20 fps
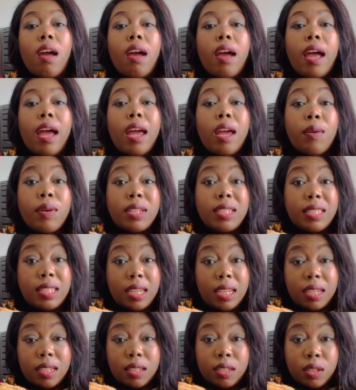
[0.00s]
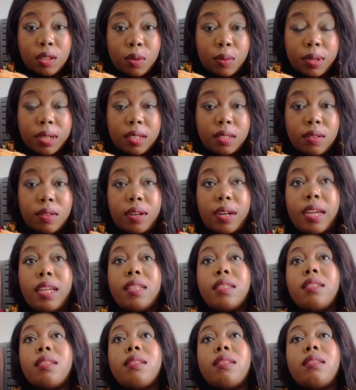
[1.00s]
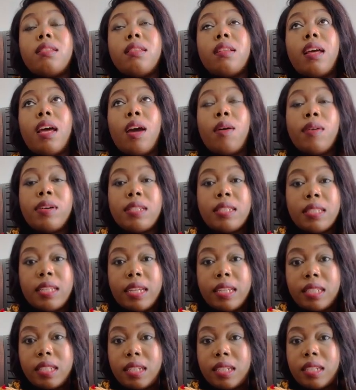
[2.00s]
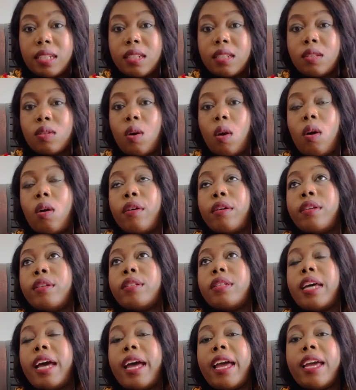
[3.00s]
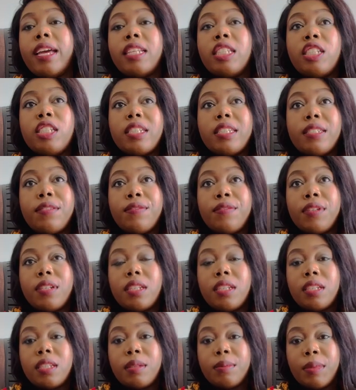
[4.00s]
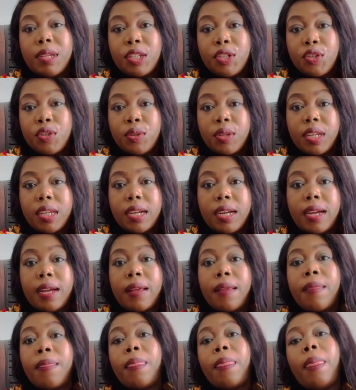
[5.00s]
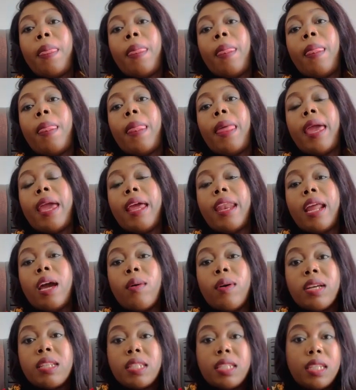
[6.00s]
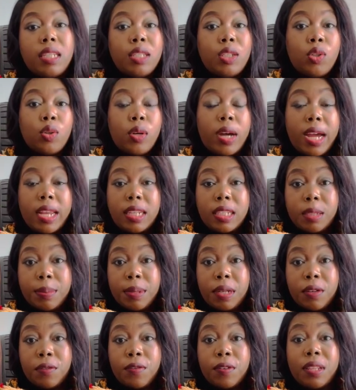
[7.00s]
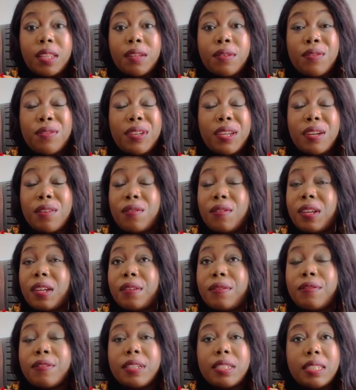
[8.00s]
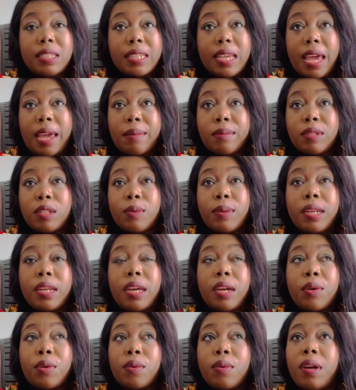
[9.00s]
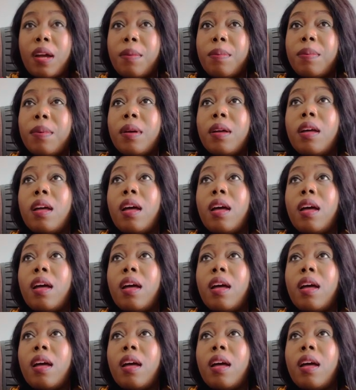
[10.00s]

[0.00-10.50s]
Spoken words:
I was staying in Soweto, right? I was 19 years old. I had just finished matric and I was in Johannesburg for the very first time. So when I grew up,